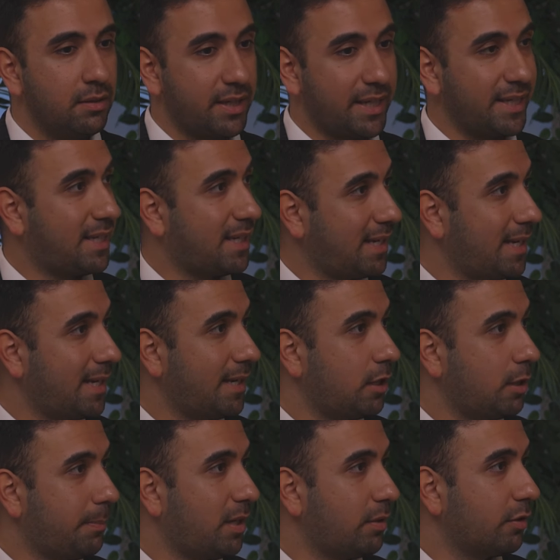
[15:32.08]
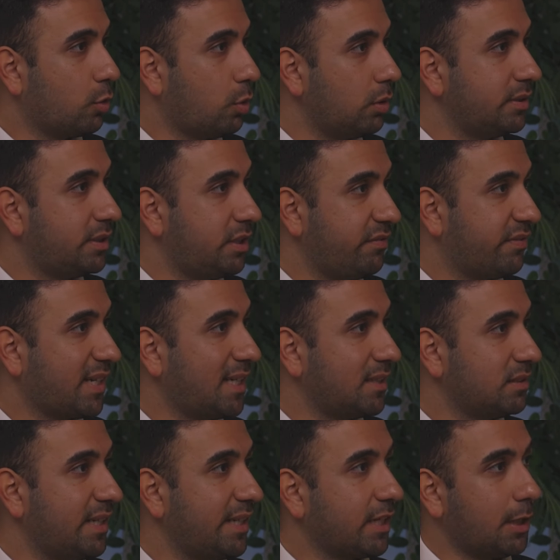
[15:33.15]
they care about the quality of
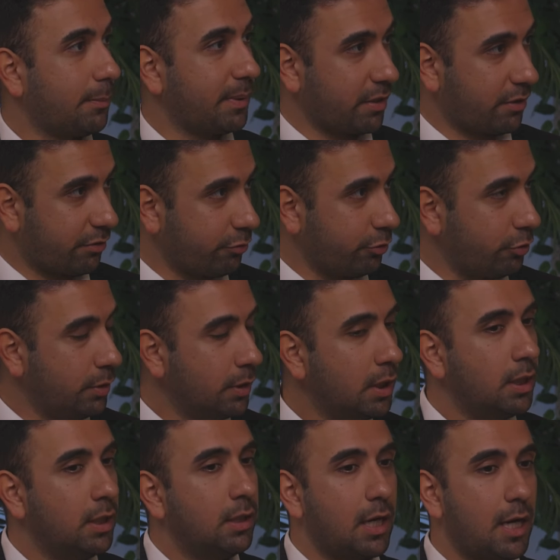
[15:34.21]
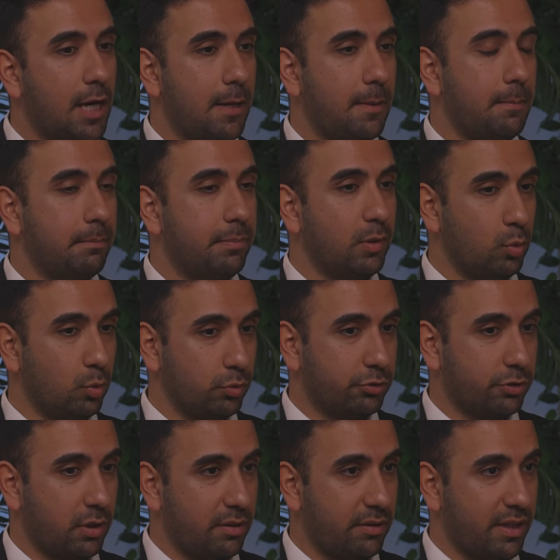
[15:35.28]
candidate coming yeah. through. Um, but
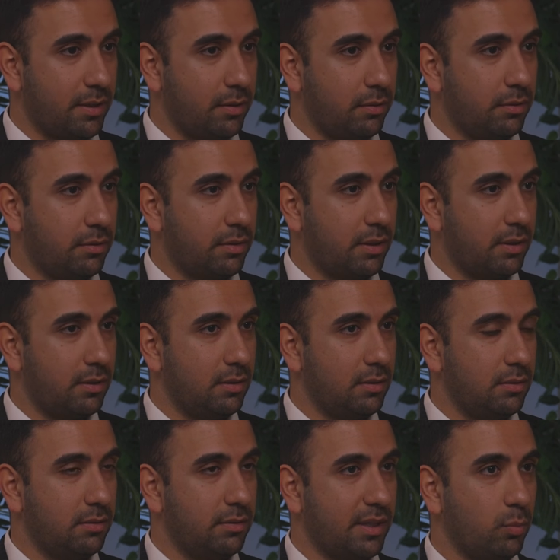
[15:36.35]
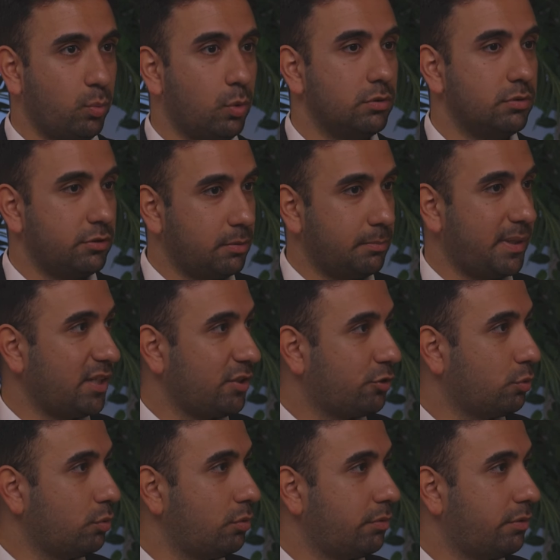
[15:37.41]
also they, they want to make
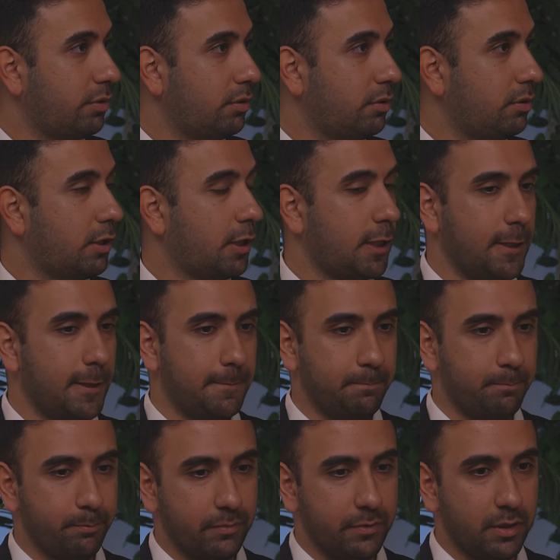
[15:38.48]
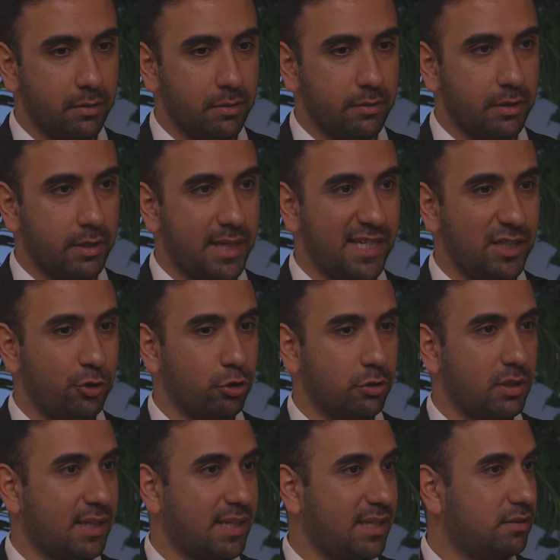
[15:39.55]
sure that, um, that the
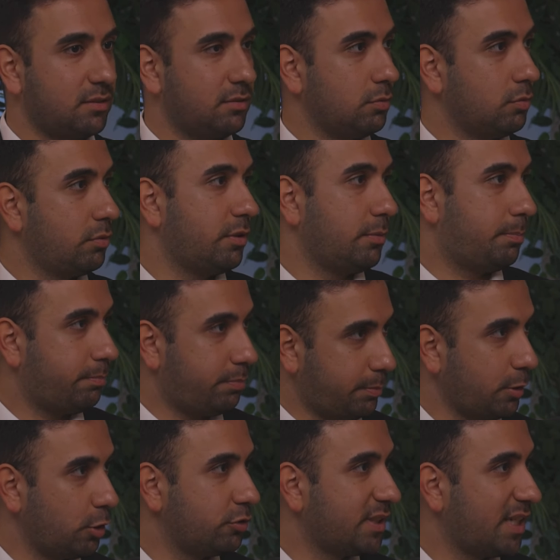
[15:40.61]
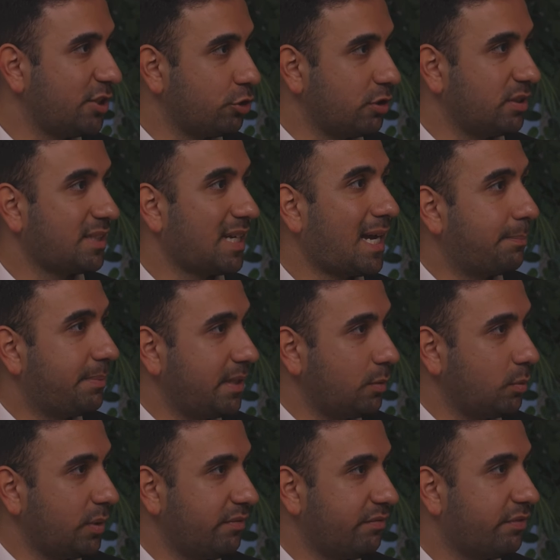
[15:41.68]
agent, I guess, or the proposed agent is happy
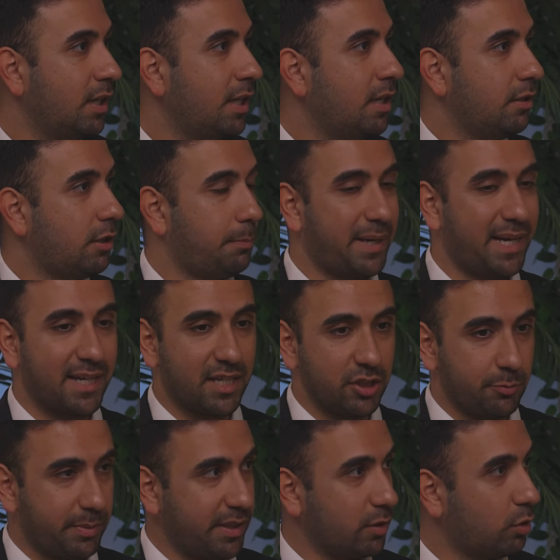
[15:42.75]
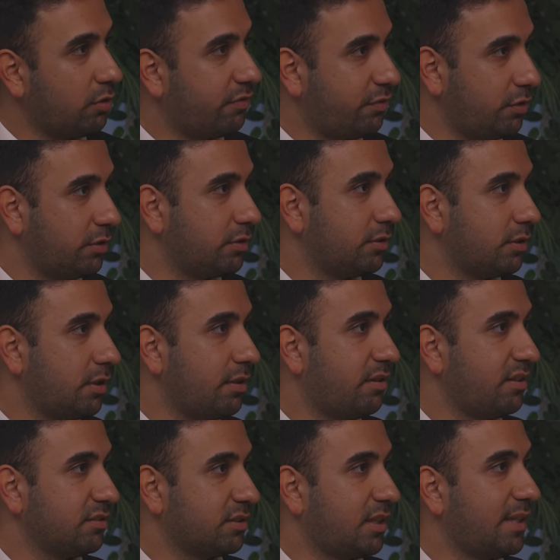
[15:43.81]
with the package being offered and, mm-hmm. and
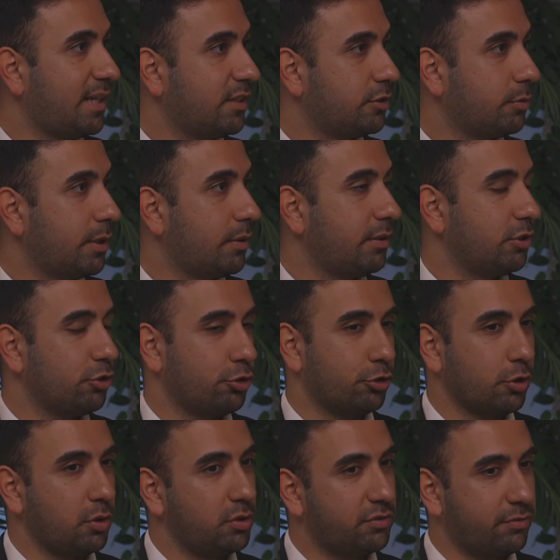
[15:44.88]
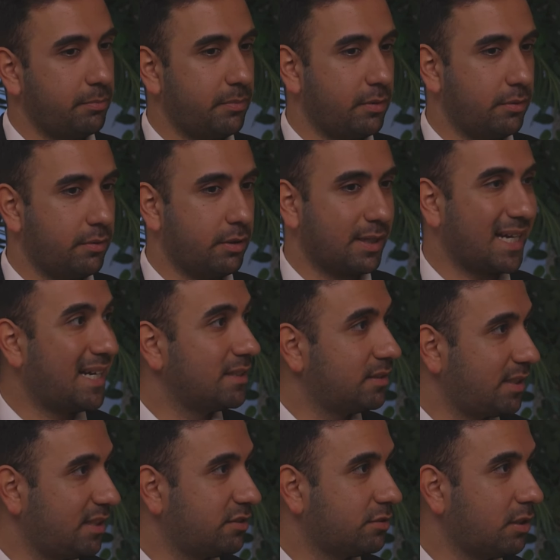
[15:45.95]
things like that as well. And it just shows from the
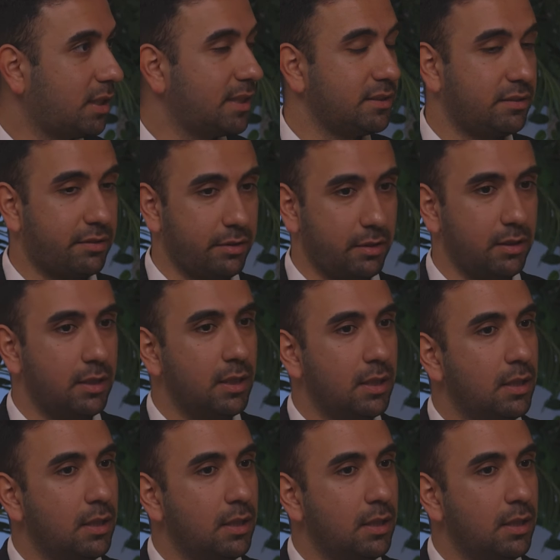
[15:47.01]
candidate side that